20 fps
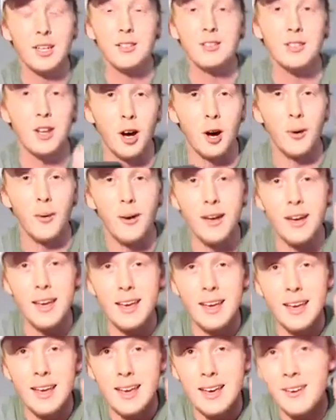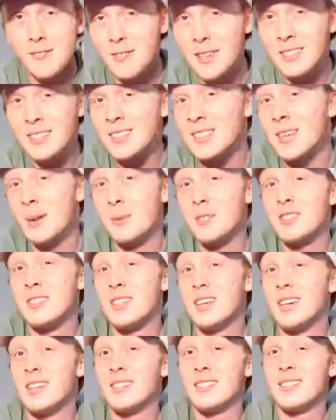So, if this is number
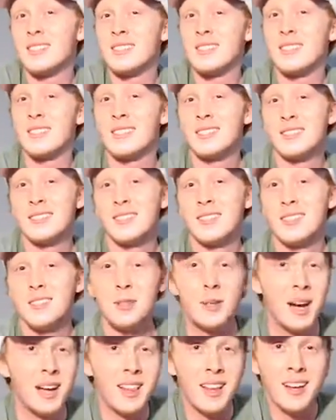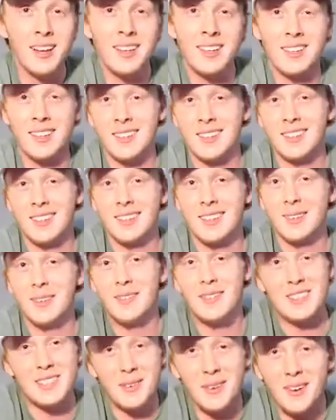6, you got lucky.
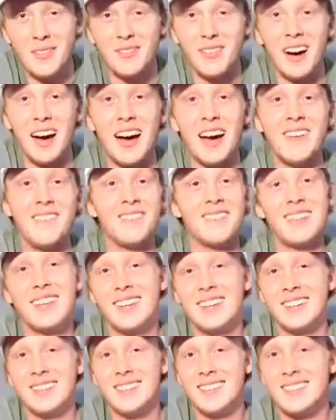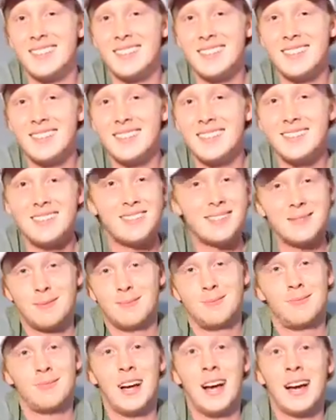If it's number 5, then
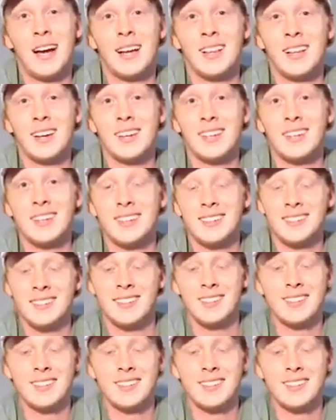I got lucky.